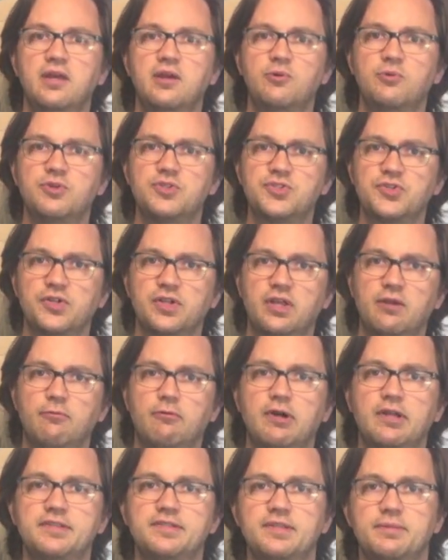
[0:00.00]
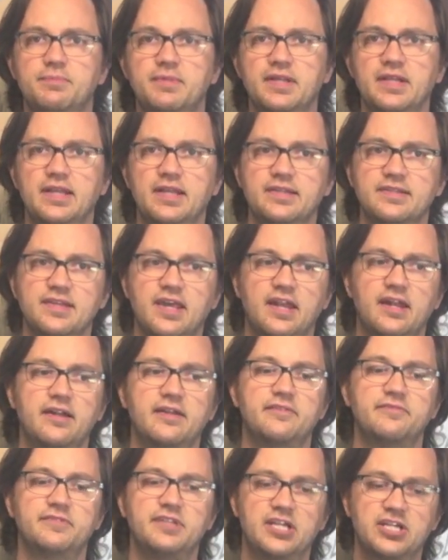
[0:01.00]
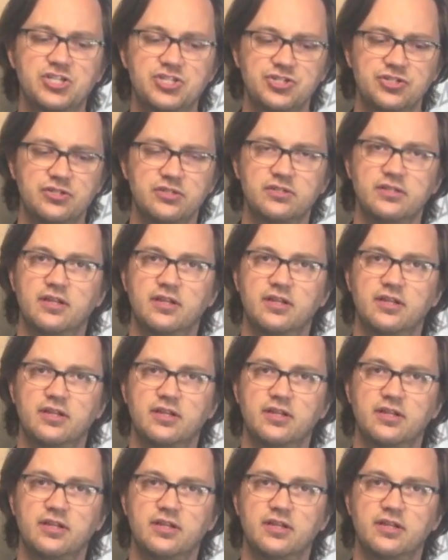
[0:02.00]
we certainly want something that's got enough texture